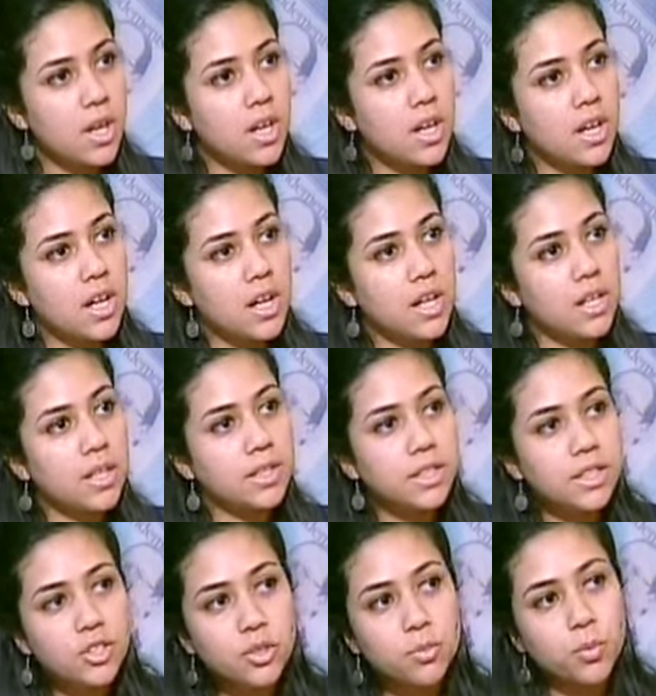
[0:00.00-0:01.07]
Hmm. Uh, in
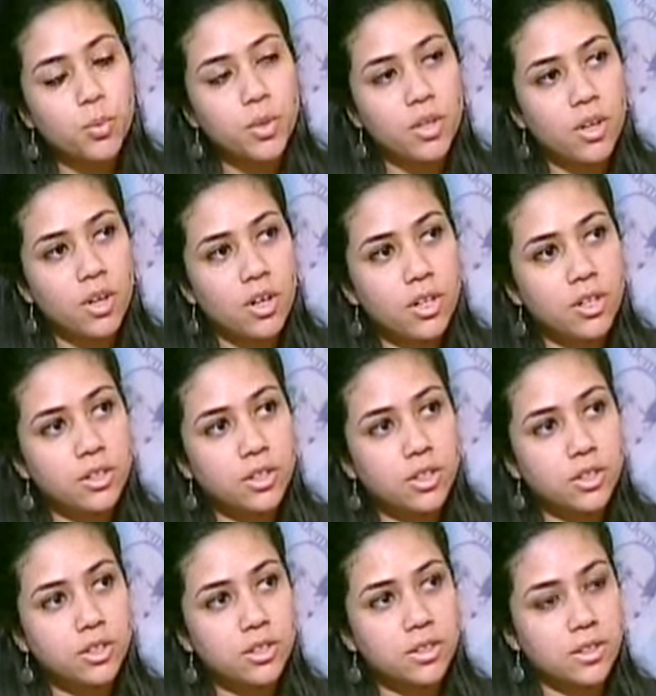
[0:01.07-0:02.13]
Egypt, we are
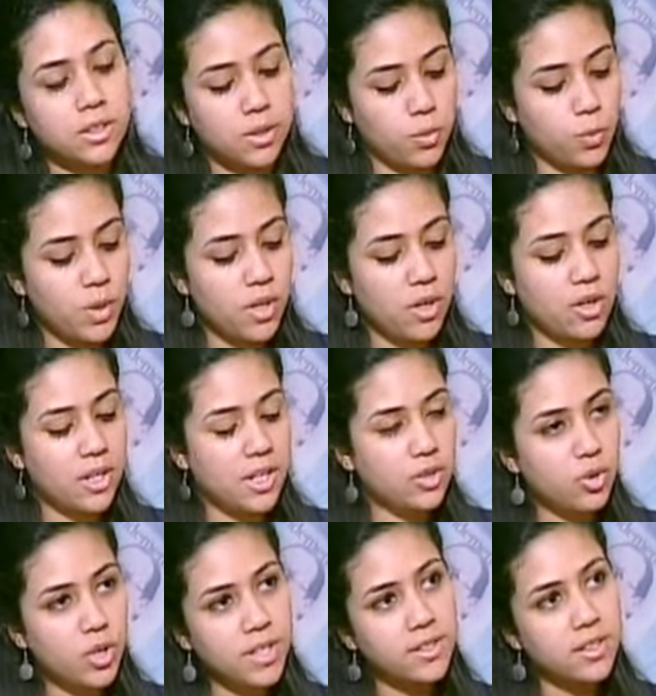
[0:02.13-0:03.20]
not, uh, we are a
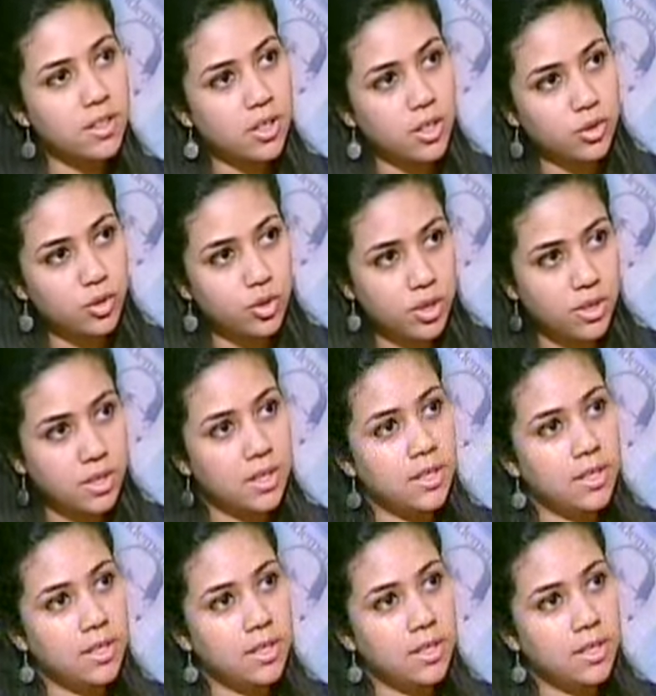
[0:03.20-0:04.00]
transit country,